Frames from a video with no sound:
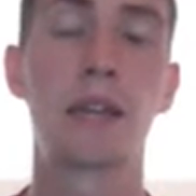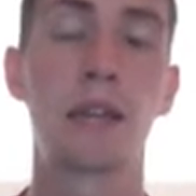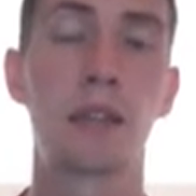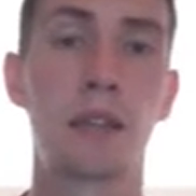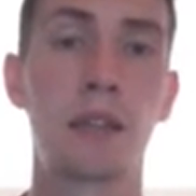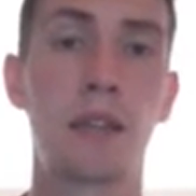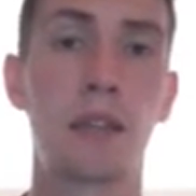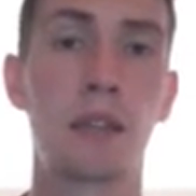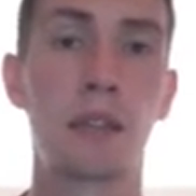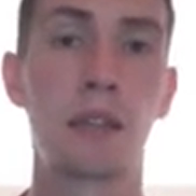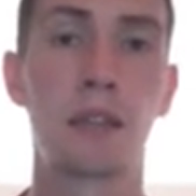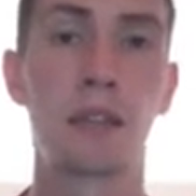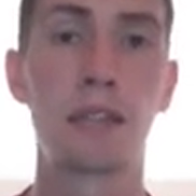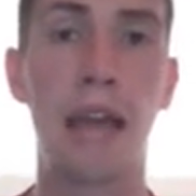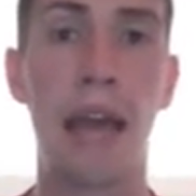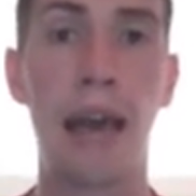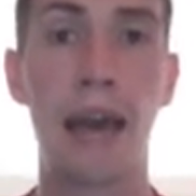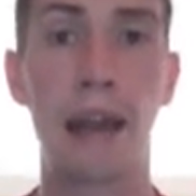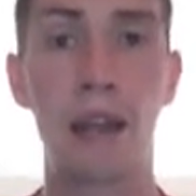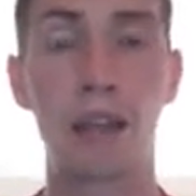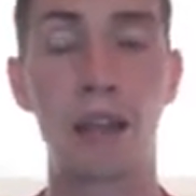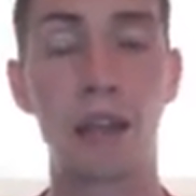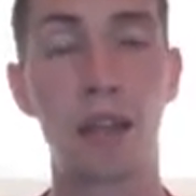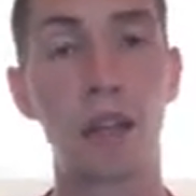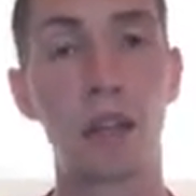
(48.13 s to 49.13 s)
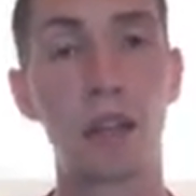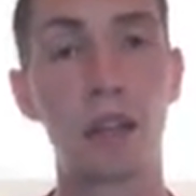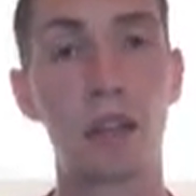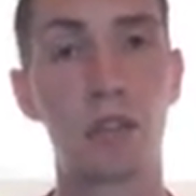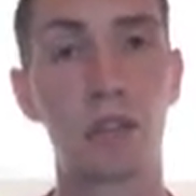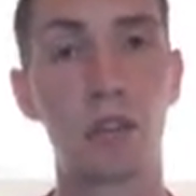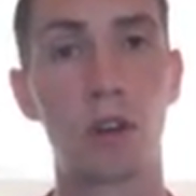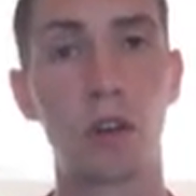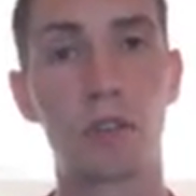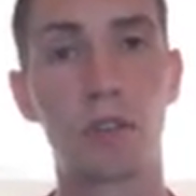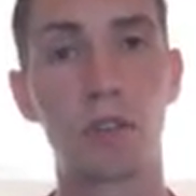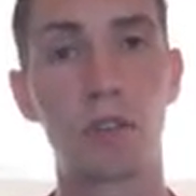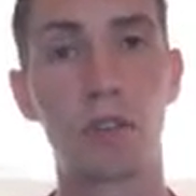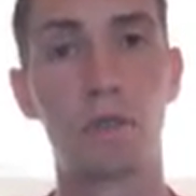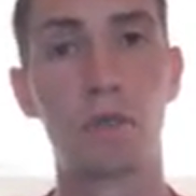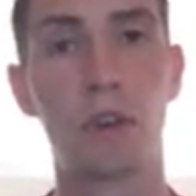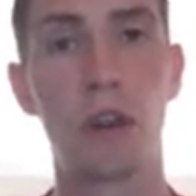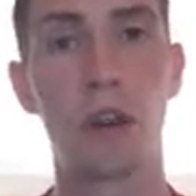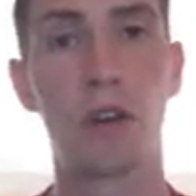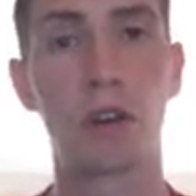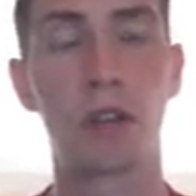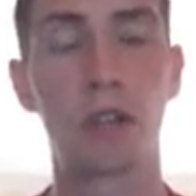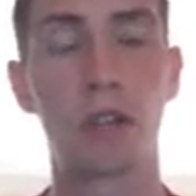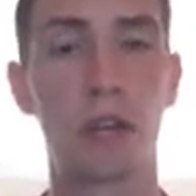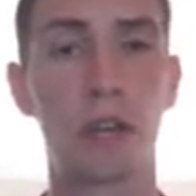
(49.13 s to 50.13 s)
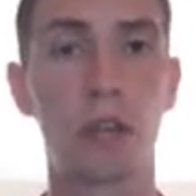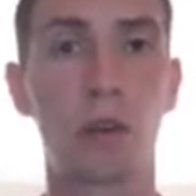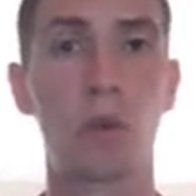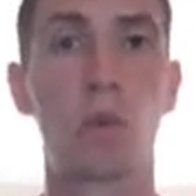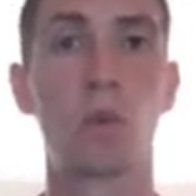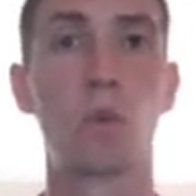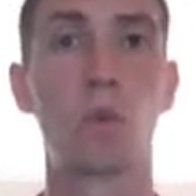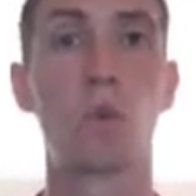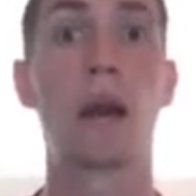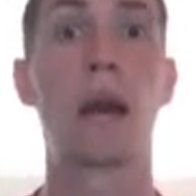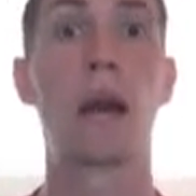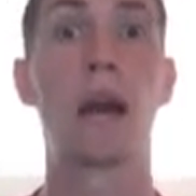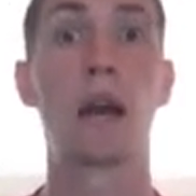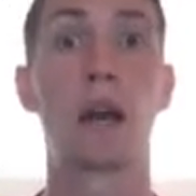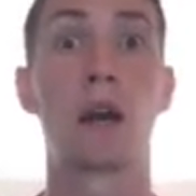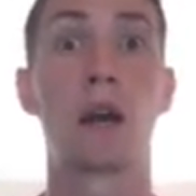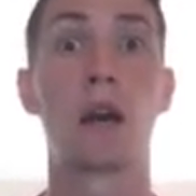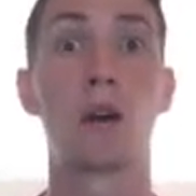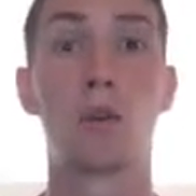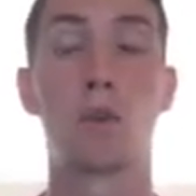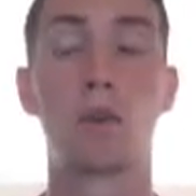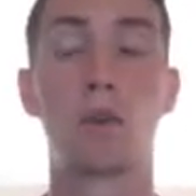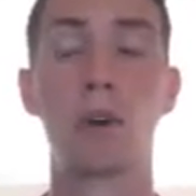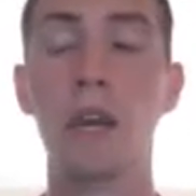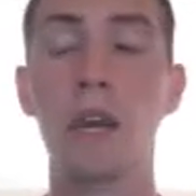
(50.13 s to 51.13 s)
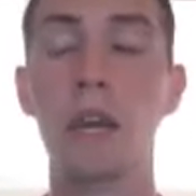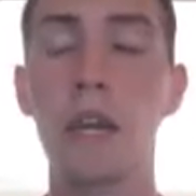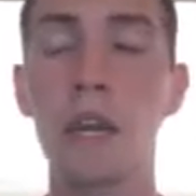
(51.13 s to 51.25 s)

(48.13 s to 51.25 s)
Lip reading: And then the data in it is also very like, wow.